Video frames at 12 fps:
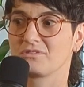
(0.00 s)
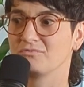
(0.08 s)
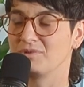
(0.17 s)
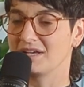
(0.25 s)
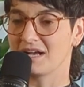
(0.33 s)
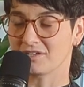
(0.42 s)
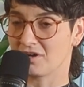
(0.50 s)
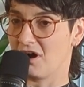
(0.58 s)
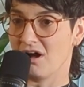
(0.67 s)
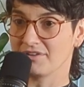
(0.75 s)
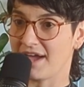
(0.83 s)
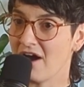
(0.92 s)
we got
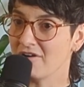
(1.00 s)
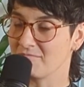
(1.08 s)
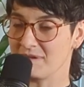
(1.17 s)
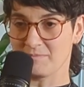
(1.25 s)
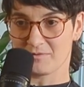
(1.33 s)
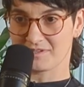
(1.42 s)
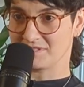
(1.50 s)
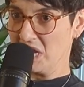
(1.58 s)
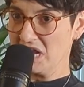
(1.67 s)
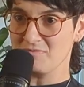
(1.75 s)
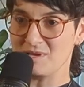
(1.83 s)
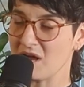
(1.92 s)
called out and people were
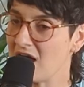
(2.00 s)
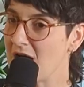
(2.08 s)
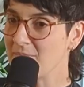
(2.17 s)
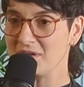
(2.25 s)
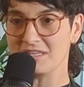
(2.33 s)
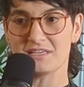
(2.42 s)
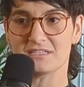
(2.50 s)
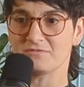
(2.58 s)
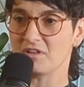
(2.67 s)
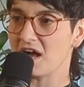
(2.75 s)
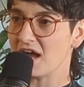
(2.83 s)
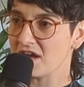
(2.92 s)
saying we copied this
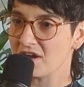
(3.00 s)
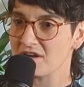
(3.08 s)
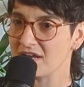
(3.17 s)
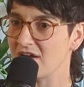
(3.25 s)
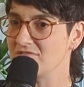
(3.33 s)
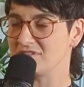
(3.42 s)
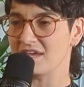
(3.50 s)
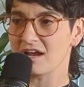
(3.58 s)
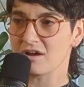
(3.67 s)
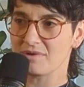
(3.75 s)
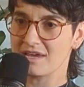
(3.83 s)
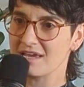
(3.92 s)
flyer and how
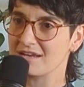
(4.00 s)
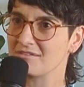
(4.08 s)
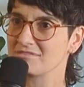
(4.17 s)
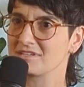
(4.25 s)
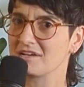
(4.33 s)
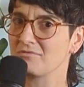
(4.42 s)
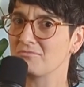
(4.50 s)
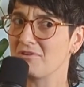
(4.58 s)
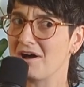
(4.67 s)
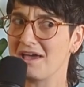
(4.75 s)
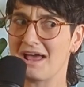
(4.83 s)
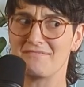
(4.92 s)
dare we? And I was like,
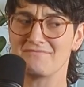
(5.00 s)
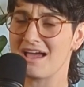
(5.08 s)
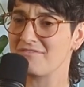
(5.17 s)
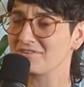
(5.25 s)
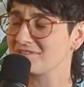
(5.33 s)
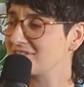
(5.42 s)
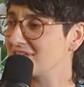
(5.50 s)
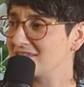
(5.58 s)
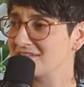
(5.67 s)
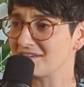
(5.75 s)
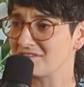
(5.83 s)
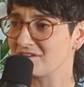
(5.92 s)
what? I've never
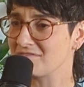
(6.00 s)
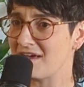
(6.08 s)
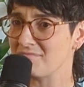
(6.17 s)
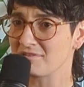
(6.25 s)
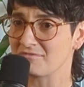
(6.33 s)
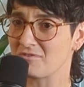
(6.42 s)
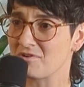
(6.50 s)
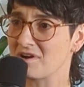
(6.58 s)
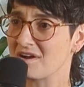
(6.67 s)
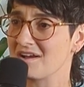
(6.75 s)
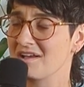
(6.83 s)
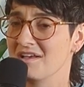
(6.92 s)
seen this other event
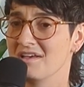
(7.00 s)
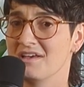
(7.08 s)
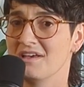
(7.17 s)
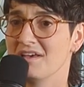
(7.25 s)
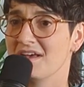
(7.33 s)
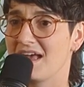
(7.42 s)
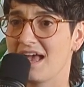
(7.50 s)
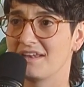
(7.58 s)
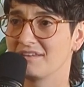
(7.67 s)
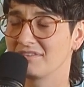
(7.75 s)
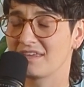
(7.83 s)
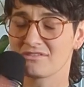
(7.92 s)
before.
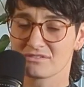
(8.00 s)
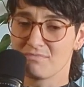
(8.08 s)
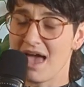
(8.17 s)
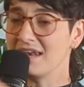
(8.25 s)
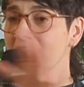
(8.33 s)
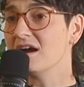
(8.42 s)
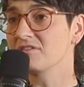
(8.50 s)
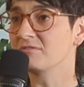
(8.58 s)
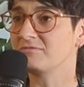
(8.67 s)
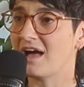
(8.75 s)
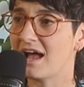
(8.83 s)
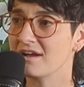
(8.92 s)
And there's many other
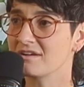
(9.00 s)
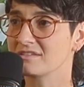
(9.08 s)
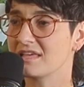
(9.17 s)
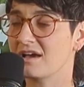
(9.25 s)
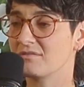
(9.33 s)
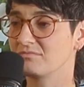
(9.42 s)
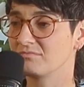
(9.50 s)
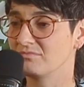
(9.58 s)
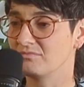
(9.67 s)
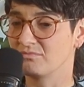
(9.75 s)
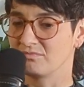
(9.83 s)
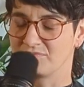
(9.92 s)
flyers that
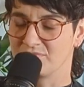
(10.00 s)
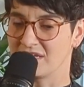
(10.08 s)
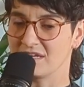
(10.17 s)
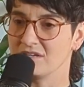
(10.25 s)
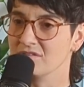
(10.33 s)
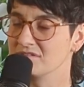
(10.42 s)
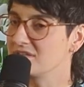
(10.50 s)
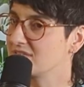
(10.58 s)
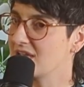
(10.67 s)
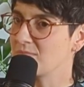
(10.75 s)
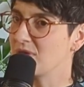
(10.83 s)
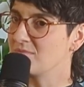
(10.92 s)
didn't use the
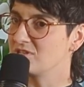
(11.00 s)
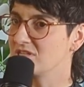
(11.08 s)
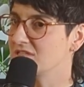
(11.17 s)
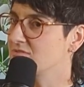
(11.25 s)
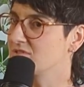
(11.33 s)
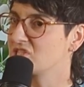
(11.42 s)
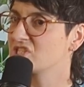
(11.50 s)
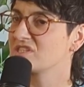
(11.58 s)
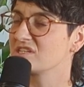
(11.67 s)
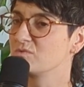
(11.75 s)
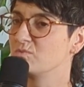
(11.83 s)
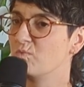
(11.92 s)
same images. It was just
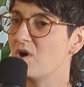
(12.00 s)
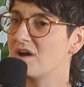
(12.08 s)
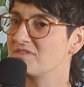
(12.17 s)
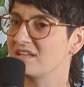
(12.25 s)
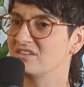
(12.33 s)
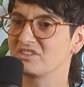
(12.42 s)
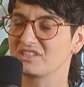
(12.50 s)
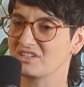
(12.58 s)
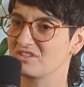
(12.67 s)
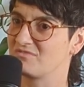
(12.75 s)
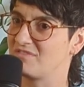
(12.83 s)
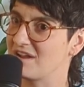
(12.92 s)
this one that looked
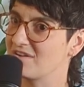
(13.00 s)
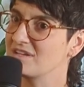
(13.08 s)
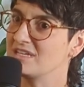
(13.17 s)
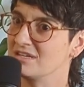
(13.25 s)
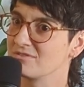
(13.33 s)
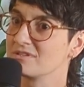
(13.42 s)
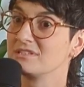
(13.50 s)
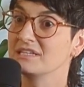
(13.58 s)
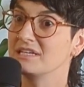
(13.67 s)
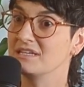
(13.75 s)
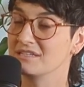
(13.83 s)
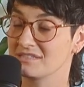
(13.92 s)
very eerily